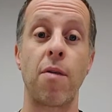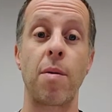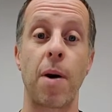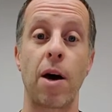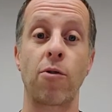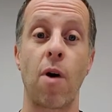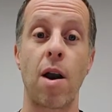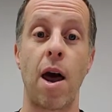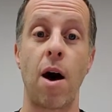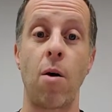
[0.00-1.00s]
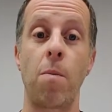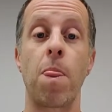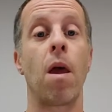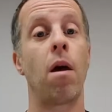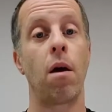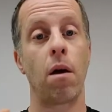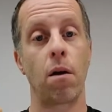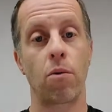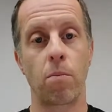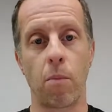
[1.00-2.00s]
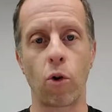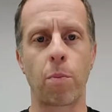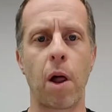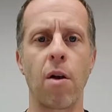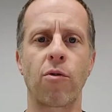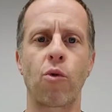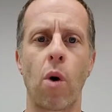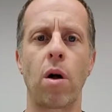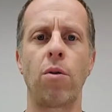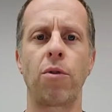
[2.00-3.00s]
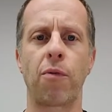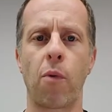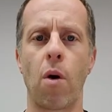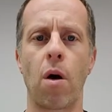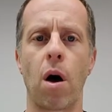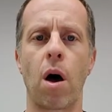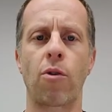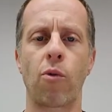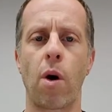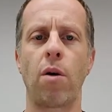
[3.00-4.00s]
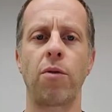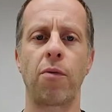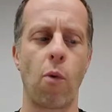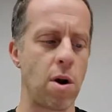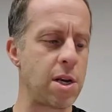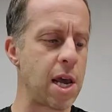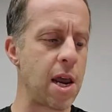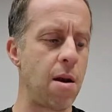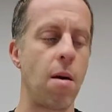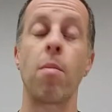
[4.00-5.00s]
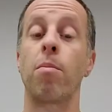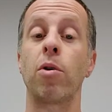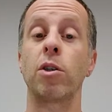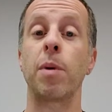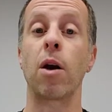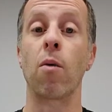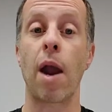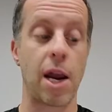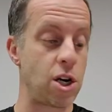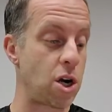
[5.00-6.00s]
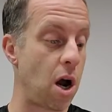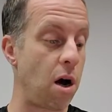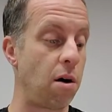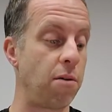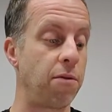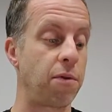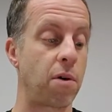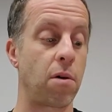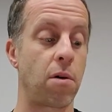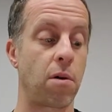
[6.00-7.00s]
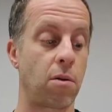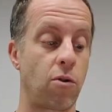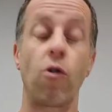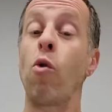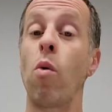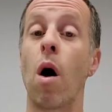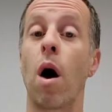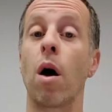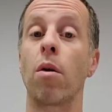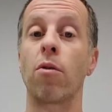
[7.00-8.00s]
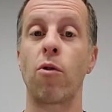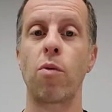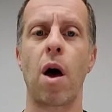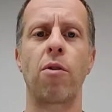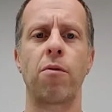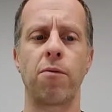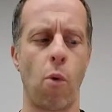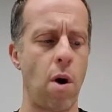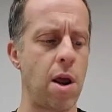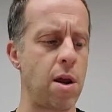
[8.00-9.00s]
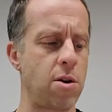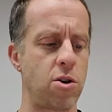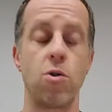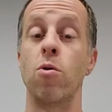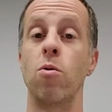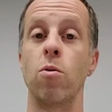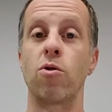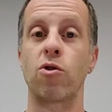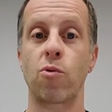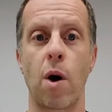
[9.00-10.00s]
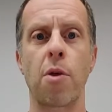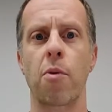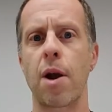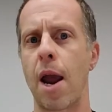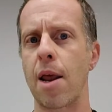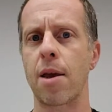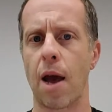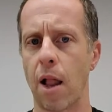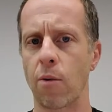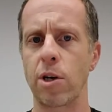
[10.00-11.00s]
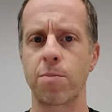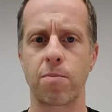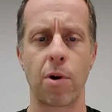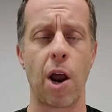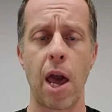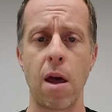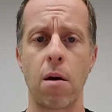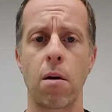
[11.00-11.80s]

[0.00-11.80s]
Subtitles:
pounds right now, multiplier of 12 to 14 puts me in a range of 2,040 to 2,380 calories per day.